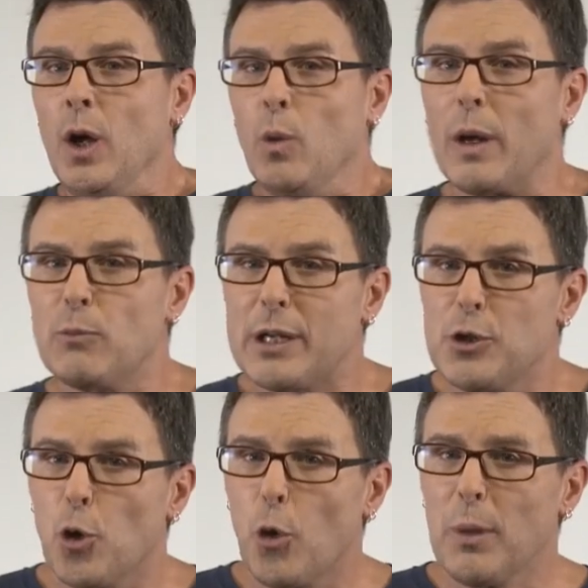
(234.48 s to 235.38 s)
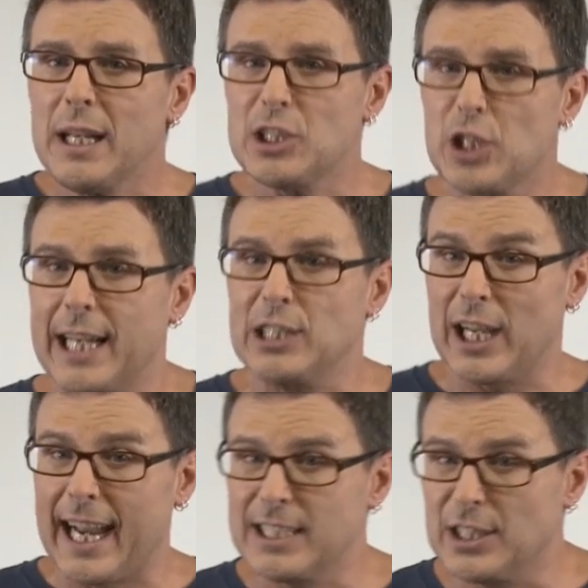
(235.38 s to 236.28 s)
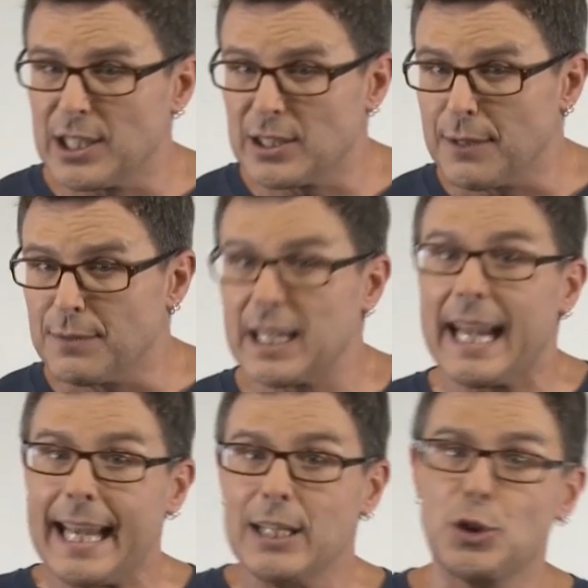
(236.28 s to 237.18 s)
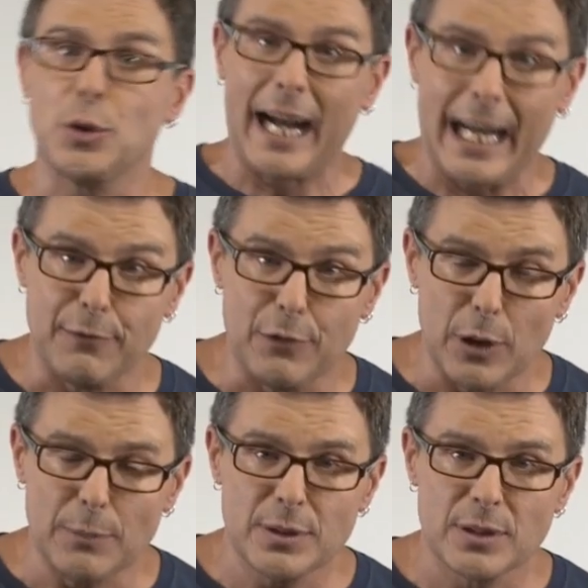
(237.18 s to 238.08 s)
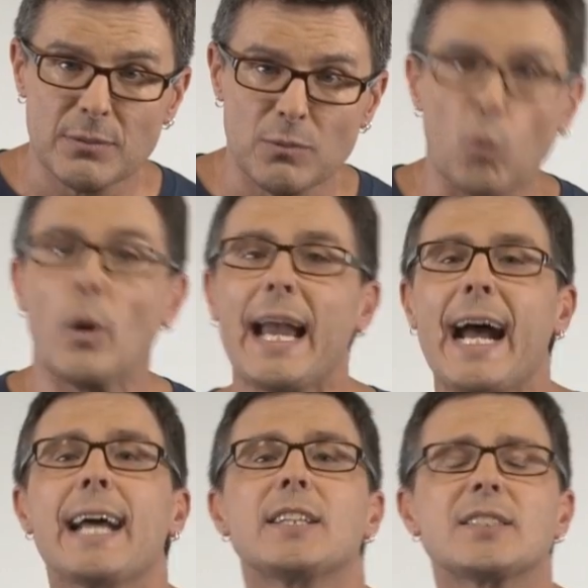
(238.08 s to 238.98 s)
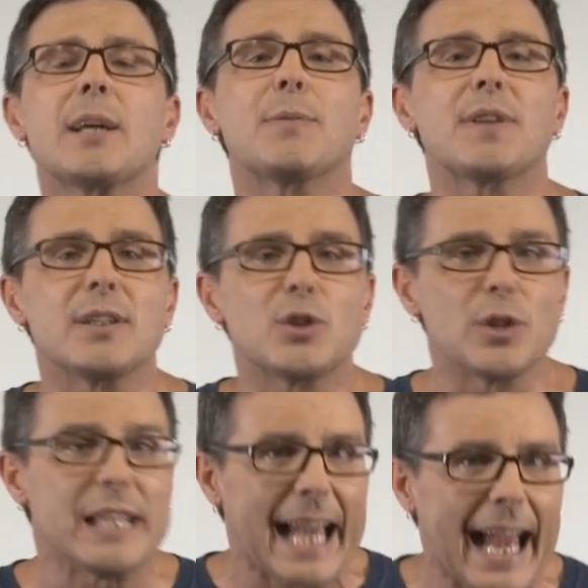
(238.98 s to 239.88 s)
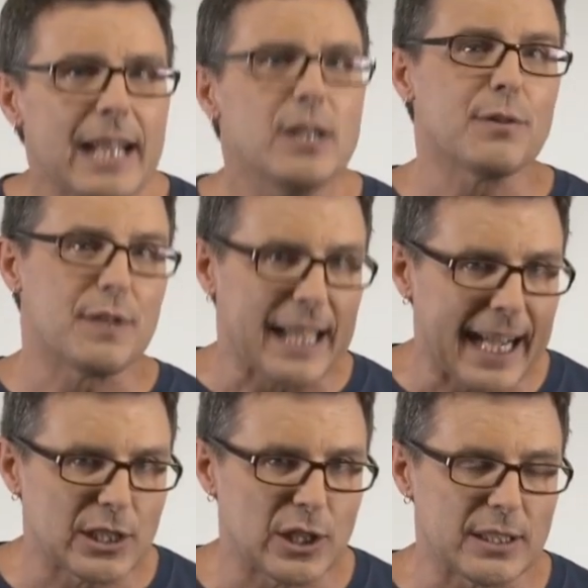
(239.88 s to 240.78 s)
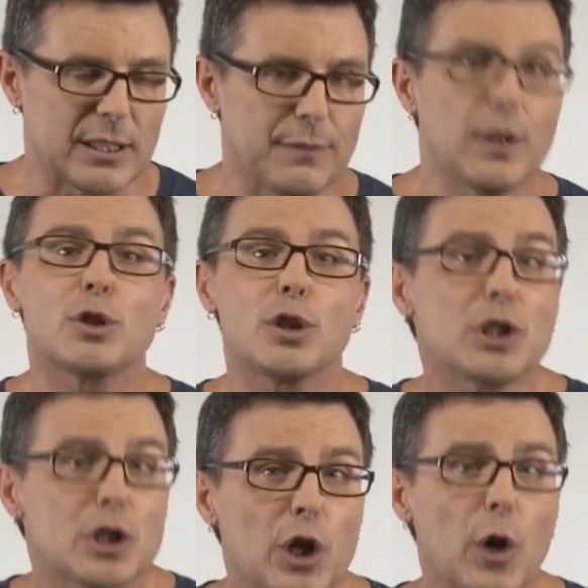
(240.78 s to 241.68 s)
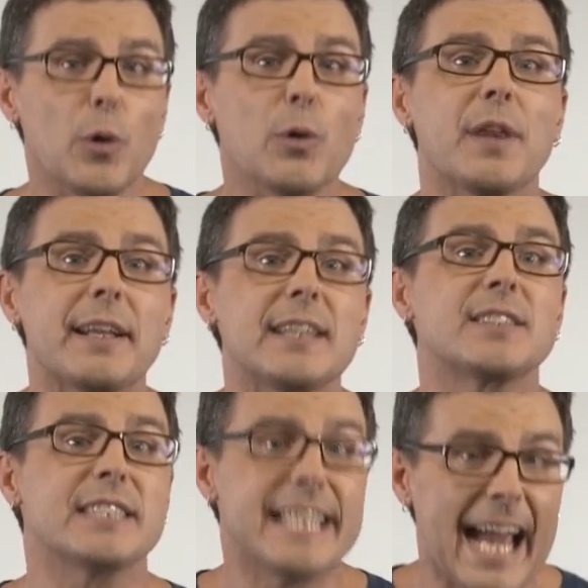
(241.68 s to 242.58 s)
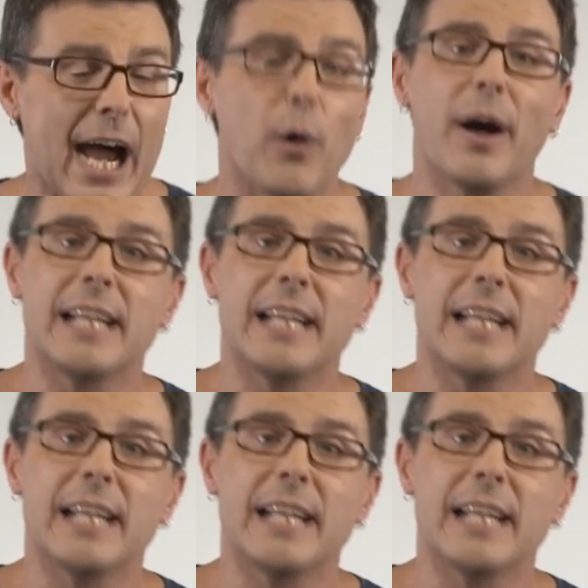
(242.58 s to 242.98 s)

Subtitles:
When we normally change adjectives into adverbs, we add something to the end of the adjective to show that it's now an